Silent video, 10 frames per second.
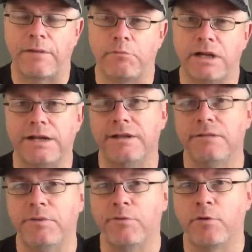What I
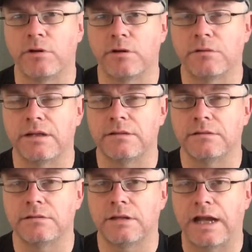did before,
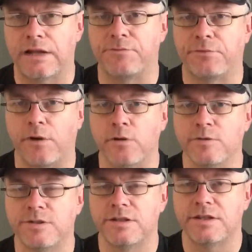I had
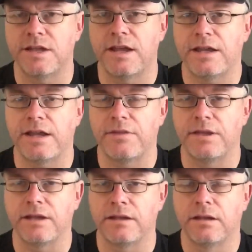froze the steak, and
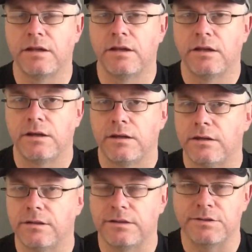then
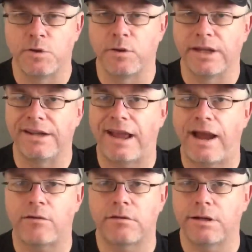it's only an
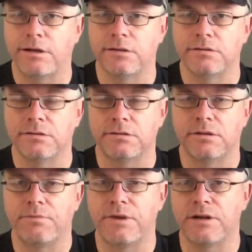hour here
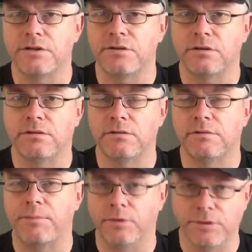to up there, so
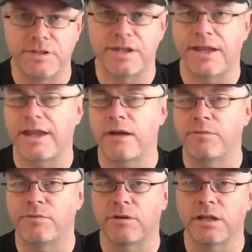I pulled the steak out
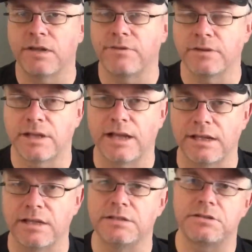before I left and kind
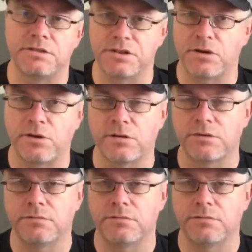of let it just start.